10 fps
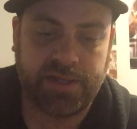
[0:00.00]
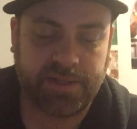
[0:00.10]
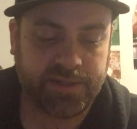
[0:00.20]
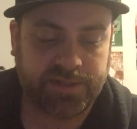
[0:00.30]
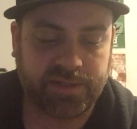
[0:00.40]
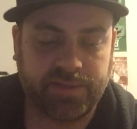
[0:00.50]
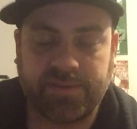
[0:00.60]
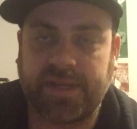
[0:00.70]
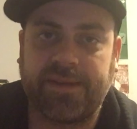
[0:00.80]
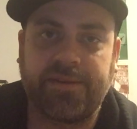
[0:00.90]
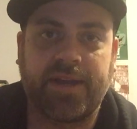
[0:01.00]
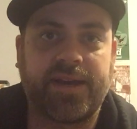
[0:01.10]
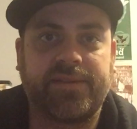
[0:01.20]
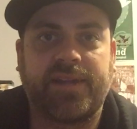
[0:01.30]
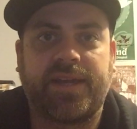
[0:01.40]
and so again,
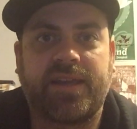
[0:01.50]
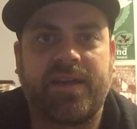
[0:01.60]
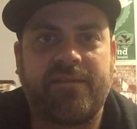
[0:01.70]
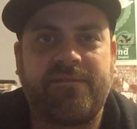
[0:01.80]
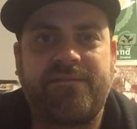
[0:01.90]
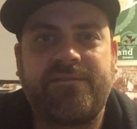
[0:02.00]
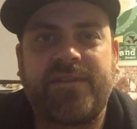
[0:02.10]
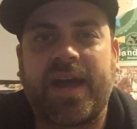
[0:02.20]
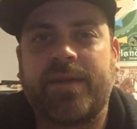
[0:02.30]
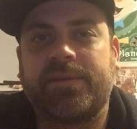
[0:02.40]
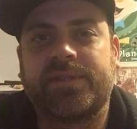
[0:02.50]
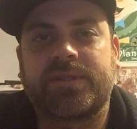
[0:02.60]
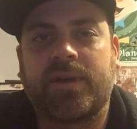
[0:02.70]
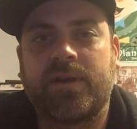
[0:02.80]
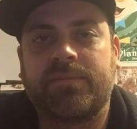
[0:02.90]
not like a fabulous
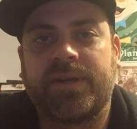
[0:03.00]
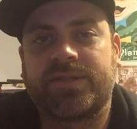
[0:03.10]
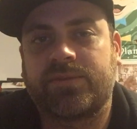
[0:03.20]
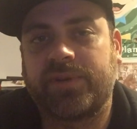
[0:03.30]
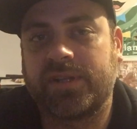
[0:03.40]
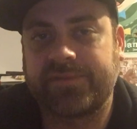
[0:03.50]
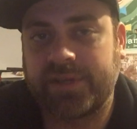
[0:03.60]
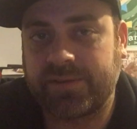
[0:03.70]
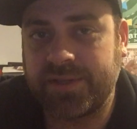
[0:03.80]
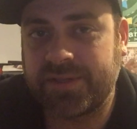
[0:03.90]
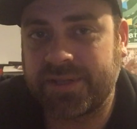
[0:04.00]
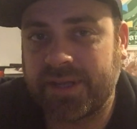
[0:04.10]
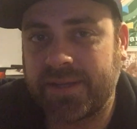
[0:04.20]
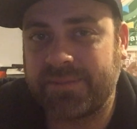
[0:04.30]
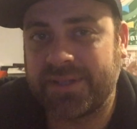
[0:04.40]
card, but it's a relevant creature
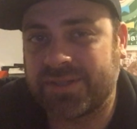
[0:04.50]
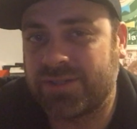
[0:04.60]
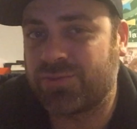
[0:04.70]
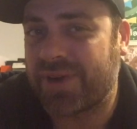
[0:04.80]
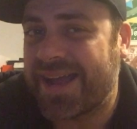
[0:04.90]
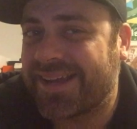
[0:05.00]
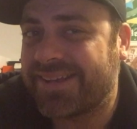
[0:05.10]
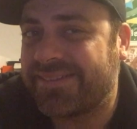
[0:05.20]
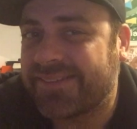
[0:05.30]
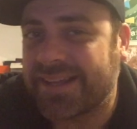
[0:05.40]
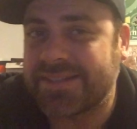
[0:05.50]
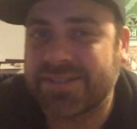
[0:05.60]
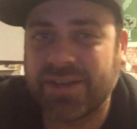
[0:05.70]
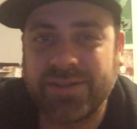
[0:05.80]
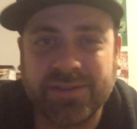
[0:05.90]
type. It's a dragon
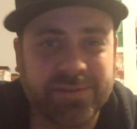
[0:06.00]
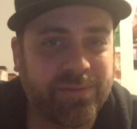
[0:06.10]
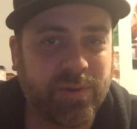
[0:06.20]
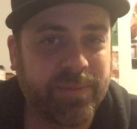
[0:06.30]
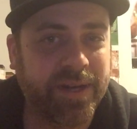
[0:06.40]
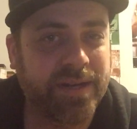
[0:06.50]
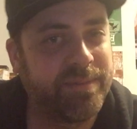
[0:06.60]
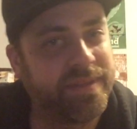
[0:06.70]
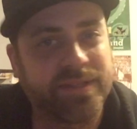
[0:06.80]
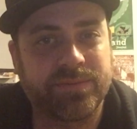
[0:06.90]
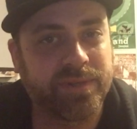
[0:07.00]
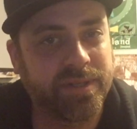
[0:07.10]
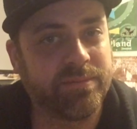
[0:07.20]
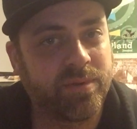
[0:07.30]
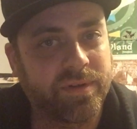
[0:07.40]
that's under 4 mana. I mean, that's
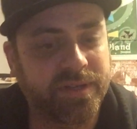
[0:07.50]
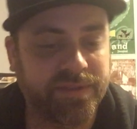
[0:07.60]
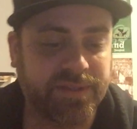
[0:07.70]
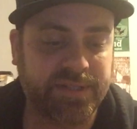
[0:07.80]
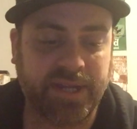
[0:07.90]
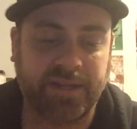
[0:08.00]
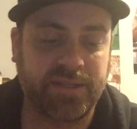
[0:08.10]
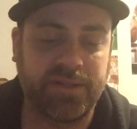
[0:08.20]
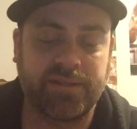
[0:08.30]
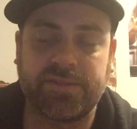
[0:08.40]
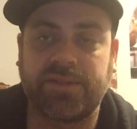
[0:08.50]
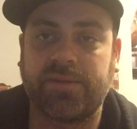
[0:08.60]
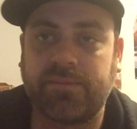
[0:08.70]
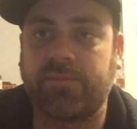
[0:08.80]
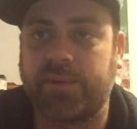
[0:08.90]
really important in this deck,
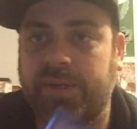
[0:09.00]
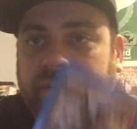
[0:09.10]
so we're